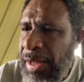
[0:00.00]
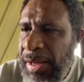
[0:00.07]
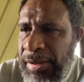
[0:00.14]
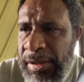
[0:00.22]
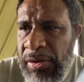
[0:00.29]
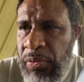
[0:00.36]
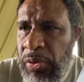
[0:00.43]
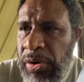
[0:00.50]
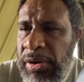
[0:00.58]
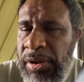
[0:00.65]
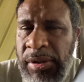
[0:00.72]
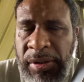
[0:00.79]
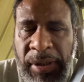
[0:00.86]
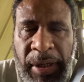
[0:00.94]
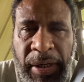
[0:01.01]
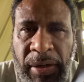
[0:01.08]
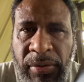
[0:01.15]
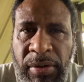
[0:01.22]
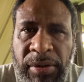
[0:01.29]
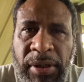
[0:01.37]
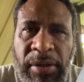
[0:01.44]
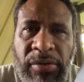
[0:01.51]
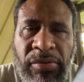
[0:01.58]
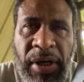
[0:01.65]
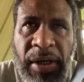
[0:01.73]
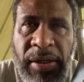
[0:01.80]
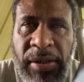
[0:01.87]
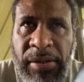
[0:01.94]
Just watch other content
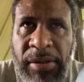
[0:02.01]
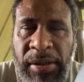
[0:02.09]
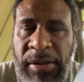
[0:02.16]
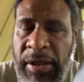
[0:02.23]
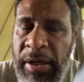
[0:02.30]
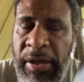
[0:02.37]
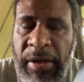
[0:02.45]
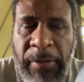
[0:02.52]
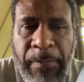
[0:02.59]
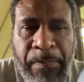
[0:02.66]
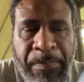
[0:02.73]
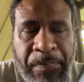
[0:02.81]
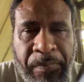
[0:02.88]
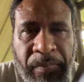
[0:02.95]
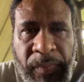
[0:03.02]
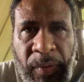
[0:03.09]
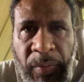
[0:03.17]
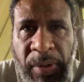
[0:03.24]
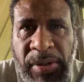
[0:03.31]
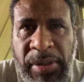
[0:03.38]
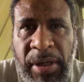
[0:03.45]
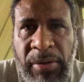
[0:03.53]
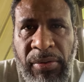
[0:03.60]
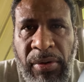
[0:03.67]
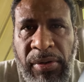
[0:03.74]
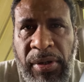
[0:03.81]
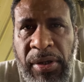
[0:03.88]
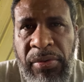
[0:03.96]
creators. That's another. Watch
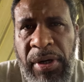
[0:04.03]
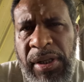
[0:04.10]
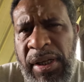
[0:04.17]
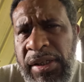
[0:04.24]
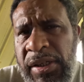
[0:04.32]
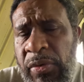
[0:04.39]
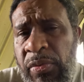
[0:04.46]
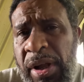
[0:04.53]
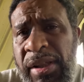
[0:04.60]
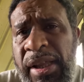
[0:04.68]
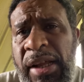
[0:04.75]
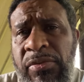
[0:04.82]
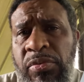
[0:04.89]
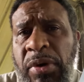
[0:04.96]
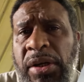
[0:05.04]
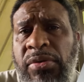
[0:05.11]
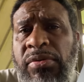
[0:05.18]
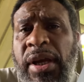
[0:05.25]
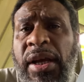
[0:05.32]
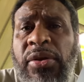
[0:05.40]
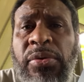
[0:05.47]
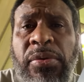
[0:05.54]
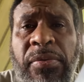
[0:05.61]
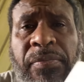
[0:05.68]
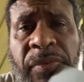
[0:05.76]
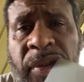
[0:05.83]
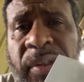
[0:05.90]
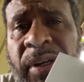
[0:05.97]
other content creators and what do they do
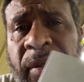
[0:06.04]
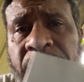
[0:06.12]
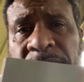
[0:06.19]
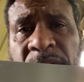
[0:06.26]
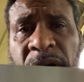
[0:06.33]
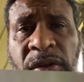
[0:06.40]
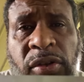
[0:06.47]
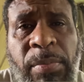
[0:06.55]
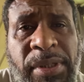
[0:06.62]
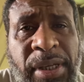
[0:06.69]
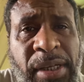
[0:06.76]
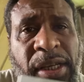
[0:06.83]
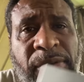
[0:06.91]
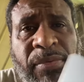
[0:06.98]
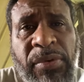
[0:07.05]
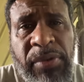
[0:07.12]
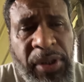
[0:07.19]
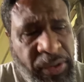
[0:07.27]
to be successful.